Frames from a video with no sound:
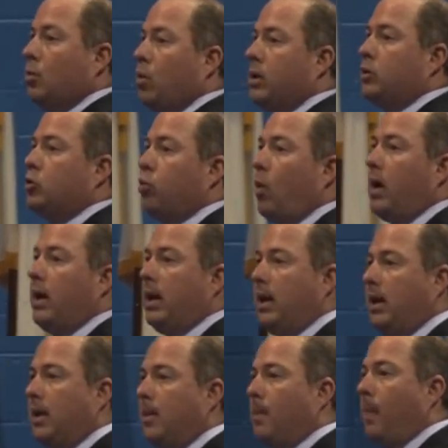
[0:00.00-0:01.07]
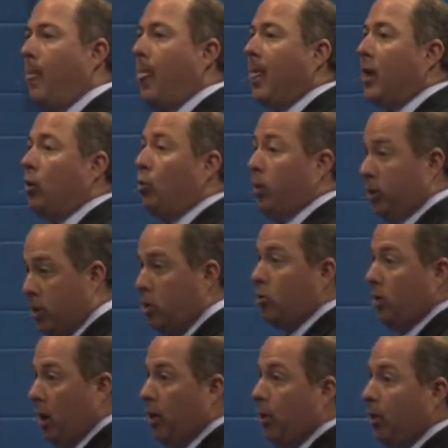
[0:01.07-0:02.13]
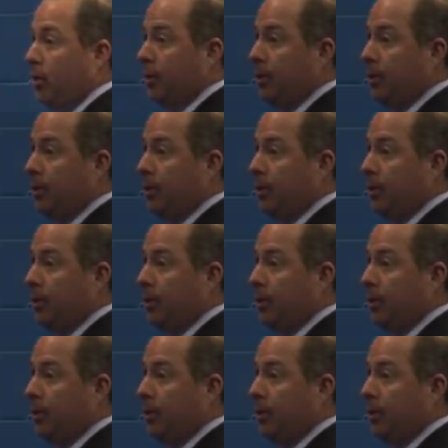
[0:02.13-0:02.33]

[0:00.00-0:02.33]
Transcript: Which way will you go?